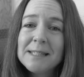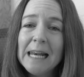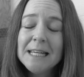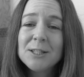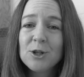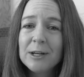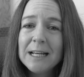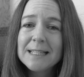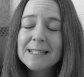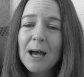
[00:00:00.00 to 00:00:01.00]
sellers do
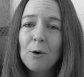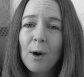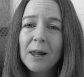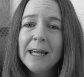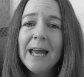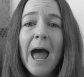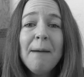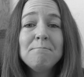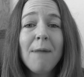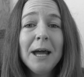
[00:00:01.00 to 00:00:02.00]
need to sell quickly
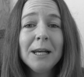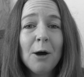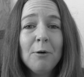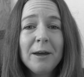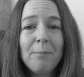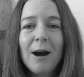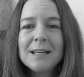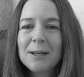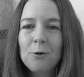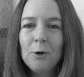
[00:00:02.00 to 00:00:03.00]
and might lower their
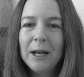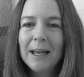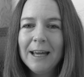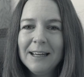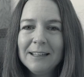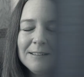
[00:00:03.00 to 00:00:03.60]
price accordingly.